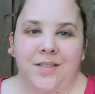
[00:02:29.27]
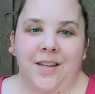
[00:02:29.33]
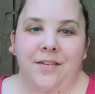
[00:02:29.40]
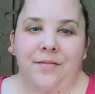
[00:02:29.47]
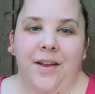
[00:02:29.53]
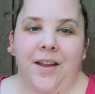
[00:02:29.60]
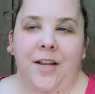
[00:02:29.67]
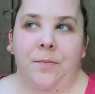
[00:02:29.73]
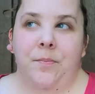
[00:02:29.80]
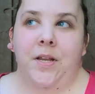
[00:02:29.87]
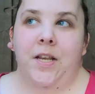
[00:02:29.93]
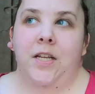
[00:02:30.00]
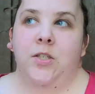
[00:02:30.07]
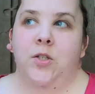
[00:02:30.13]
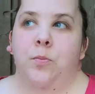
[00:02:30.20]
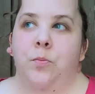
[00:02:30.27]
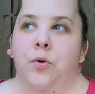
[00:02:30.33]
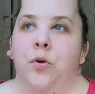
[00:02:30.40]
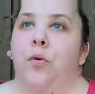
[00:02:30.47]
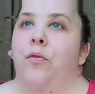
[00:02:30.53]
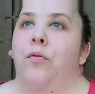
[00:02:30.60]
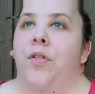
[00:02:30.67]
We'll see if I end up needing to
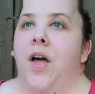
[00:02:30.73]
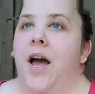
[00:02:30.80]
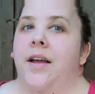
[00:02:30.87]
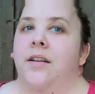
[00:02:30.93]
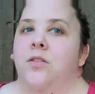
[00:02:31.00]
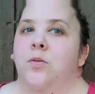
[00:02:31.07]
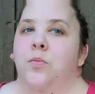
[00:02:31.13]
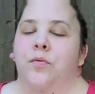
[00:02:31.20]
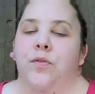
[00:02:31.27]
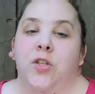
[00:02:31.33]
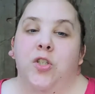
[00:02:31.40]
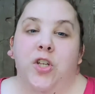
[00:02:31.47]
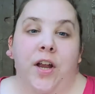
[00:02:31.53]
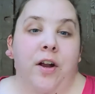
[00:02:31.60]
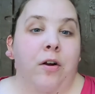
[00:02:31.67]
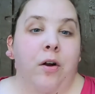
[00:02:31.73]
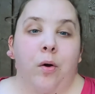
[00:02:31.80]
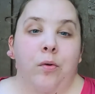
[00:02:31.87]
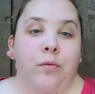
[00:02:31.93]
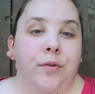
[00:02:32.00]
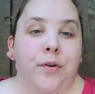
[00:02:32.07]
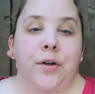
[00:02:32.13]
move that, to move the chair
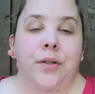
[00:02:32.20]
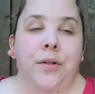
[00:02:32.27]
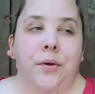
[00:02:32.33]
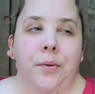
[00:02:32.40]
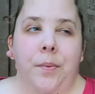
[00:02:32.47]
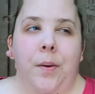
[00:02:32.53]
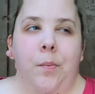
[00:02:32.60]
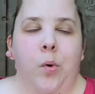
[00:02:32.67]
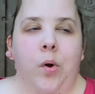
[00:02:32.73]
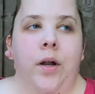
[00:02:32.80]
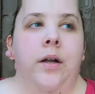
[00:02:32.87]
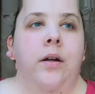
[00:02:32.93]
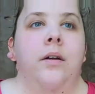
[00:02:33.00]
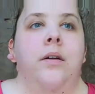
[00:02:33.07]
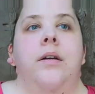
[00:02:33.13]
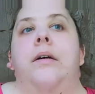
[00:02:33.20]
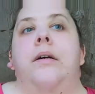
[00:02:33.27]
over a little bit more.